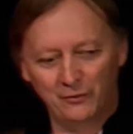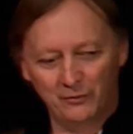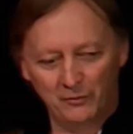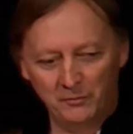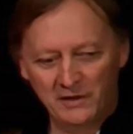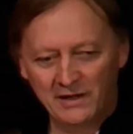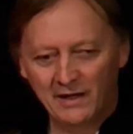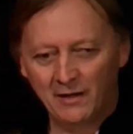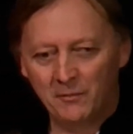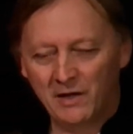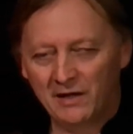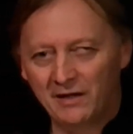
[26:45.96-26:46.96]
Miguel
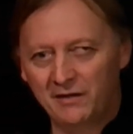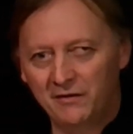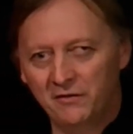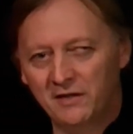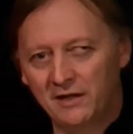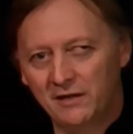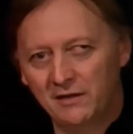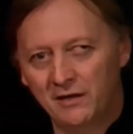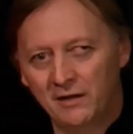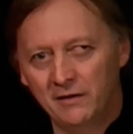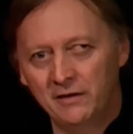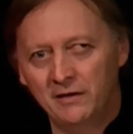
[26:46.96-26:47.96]
Marquignan
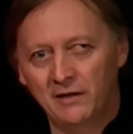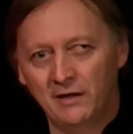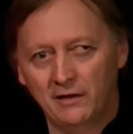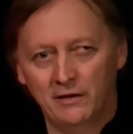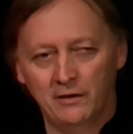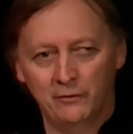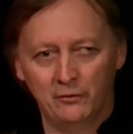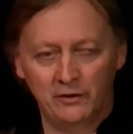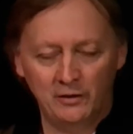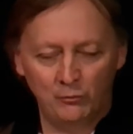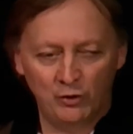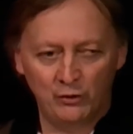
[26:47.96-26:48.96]
d'Arena
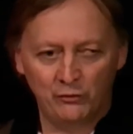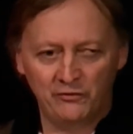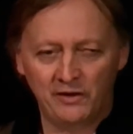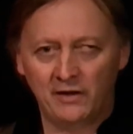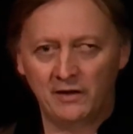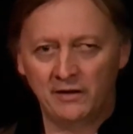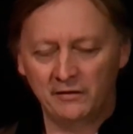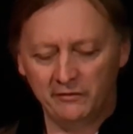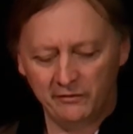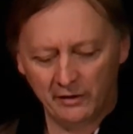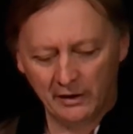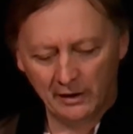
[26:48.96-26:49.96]
in Buenos
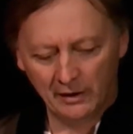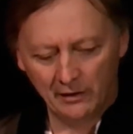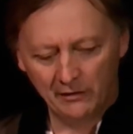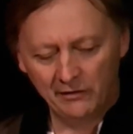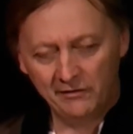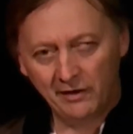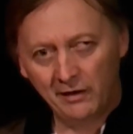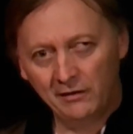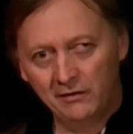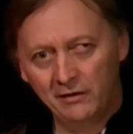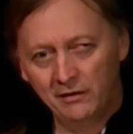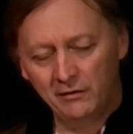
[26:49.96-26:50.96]
Aires
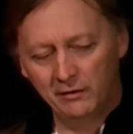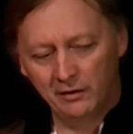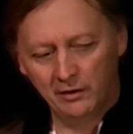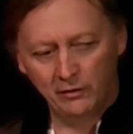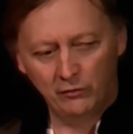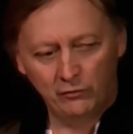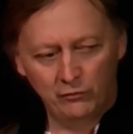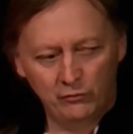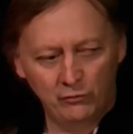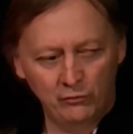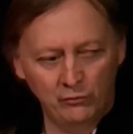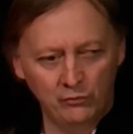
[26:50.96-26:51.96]
decided
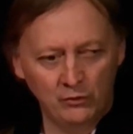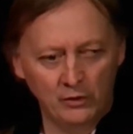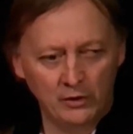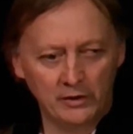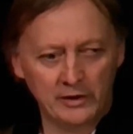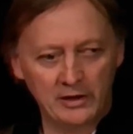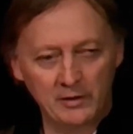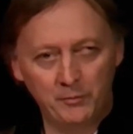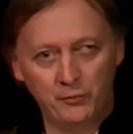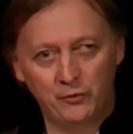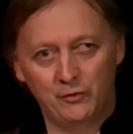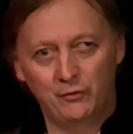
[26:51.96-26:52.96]
to keep
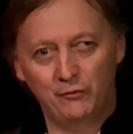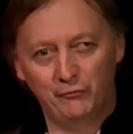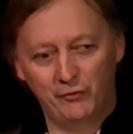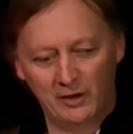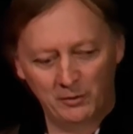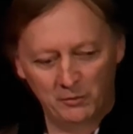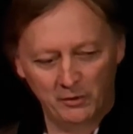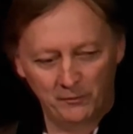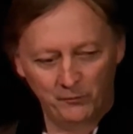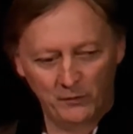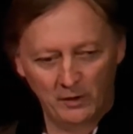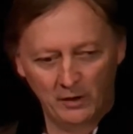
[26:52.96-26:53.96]
the film,
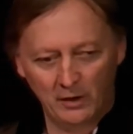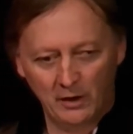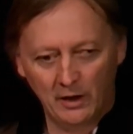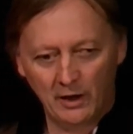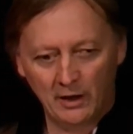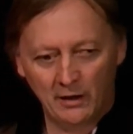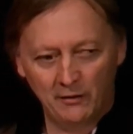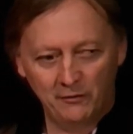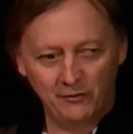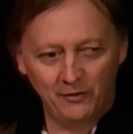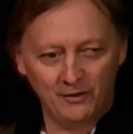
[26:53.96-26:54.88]
and